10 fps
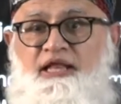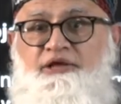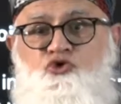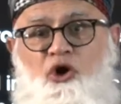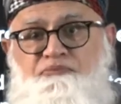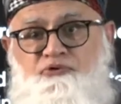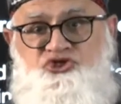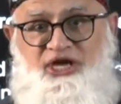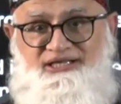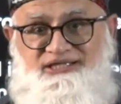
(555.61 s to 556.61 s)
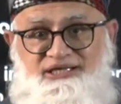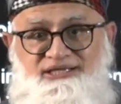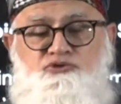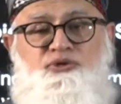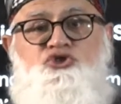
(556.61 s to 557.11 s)
You are projecting.
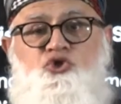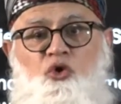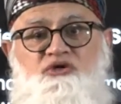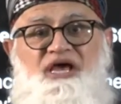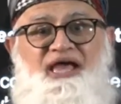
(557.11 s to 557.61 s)
That's why it's called